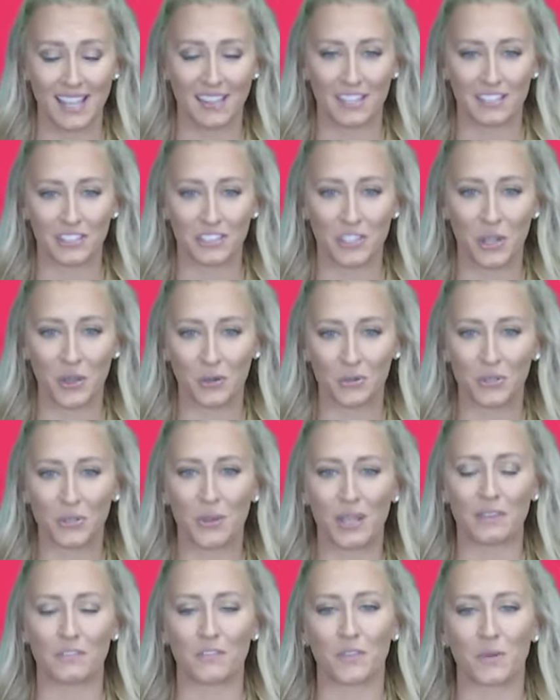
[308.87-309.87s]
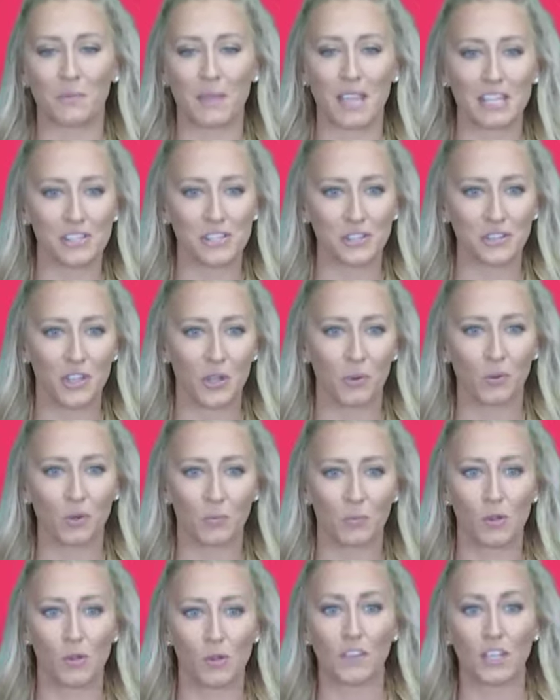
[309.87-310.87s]
It's no new information, though. We're
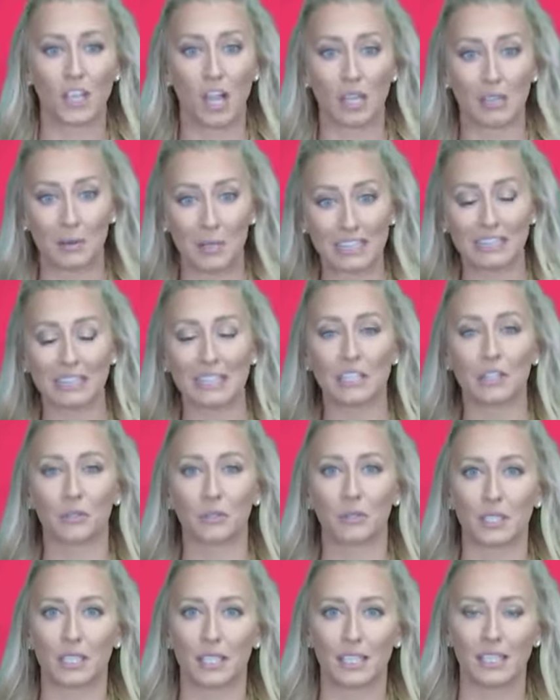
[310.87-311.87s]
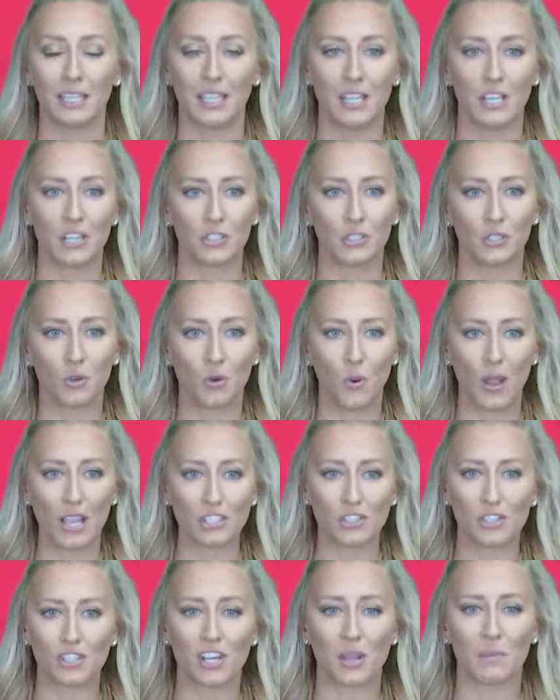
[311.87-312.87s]
moving on literally to
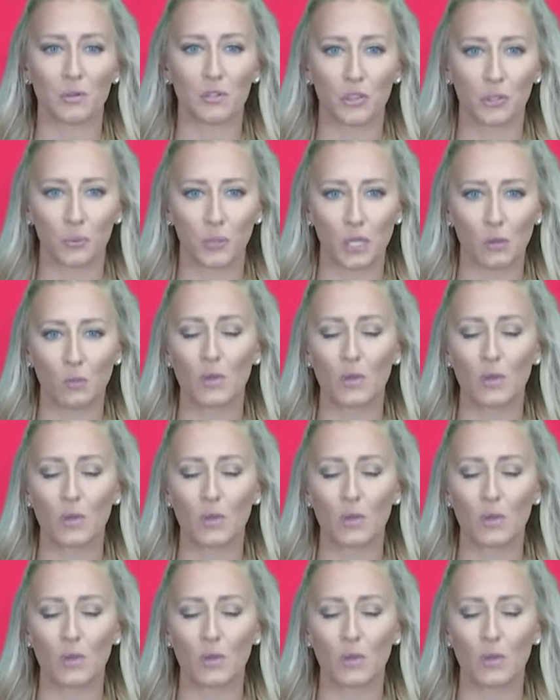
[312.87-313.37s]
question number 3.